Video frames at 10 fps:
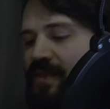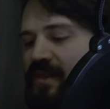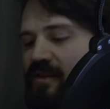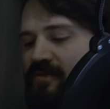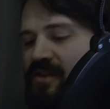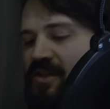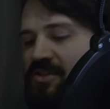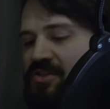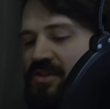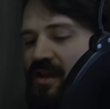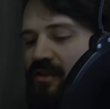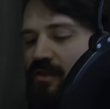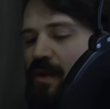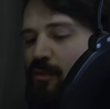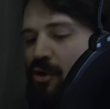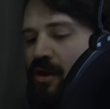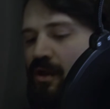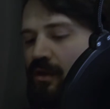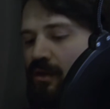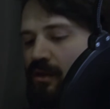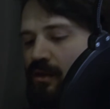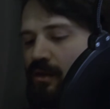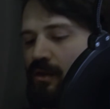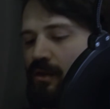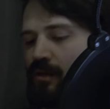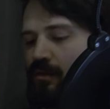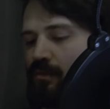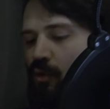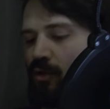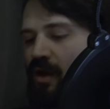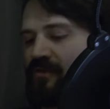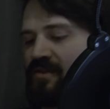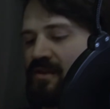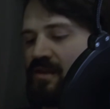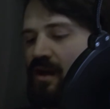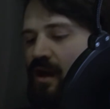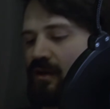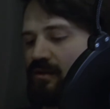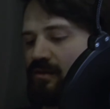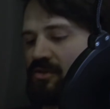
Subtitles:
He flinched at the memory. More often than not,